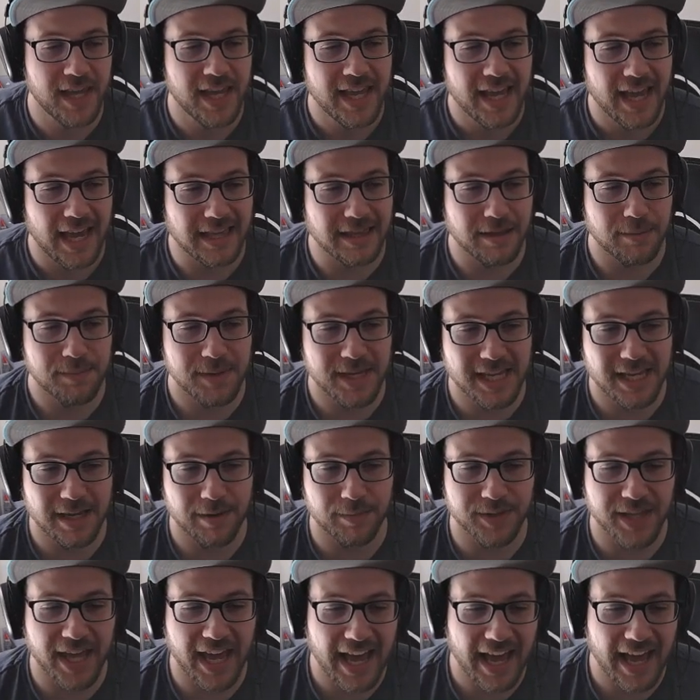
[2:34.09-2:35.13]
And then being able
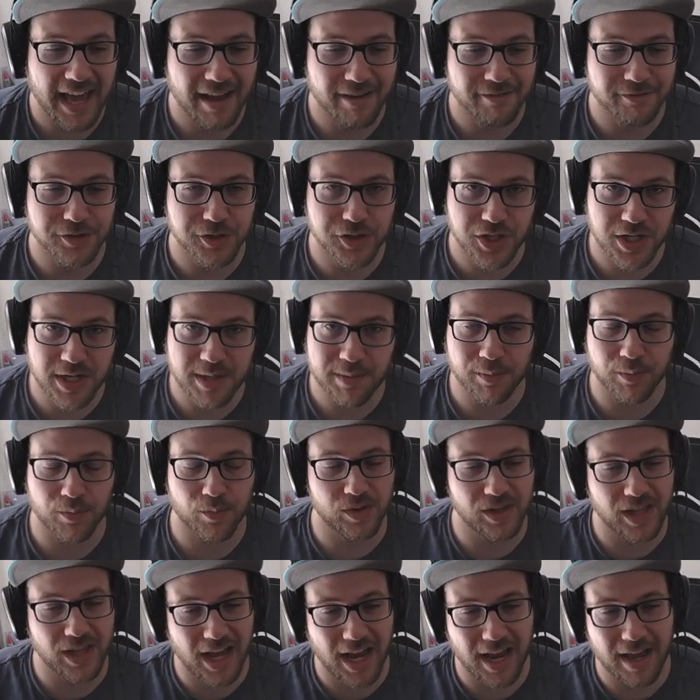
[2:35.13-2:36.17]
to have cheap,
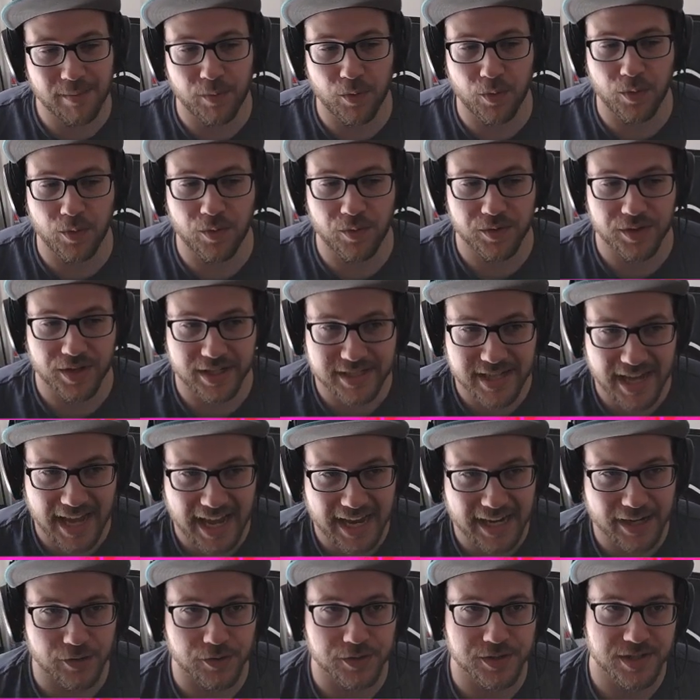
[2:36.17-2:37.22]
reliable
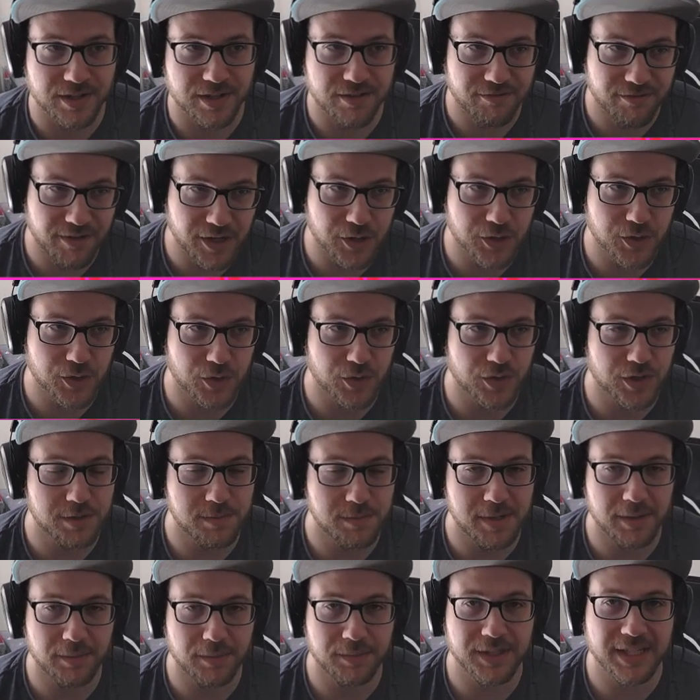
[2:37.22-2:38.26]
attackers and finishers to be
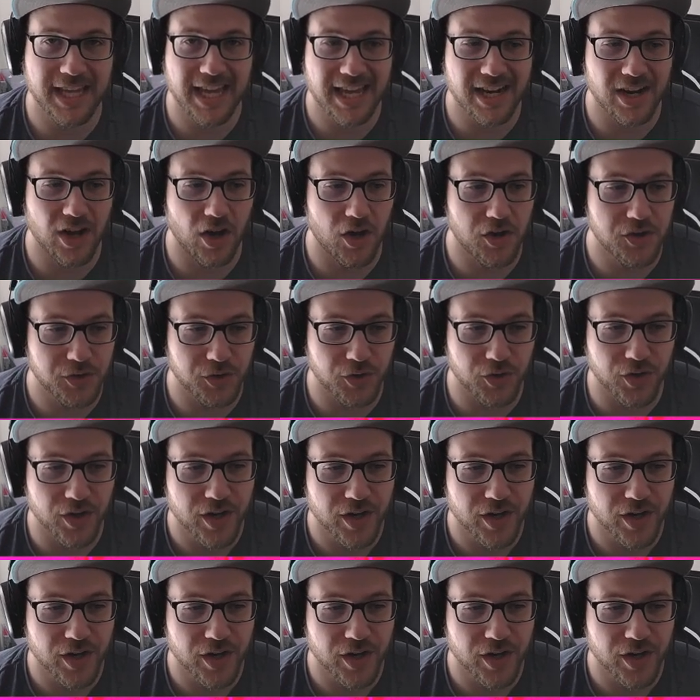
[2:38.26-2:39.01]
able to get under